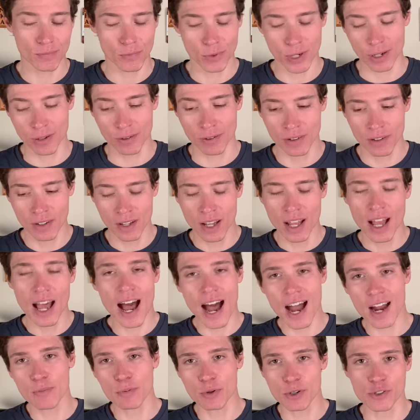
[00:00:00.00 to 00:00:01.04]
Well,
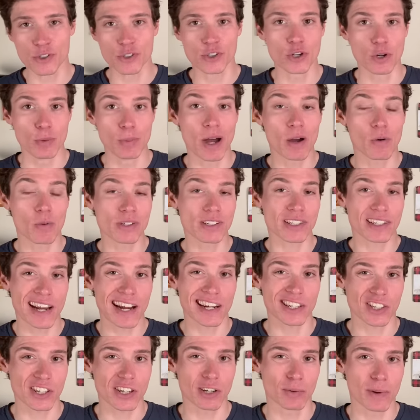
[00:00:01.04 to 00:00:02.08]
I presume. I wasn't
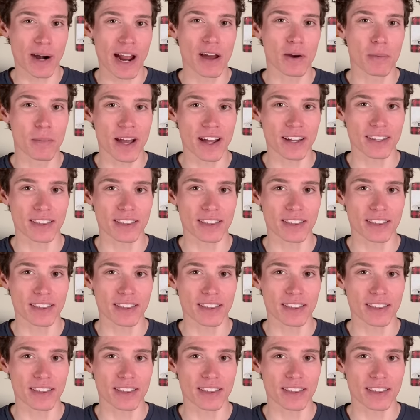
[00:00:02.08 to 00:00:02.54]
actually around back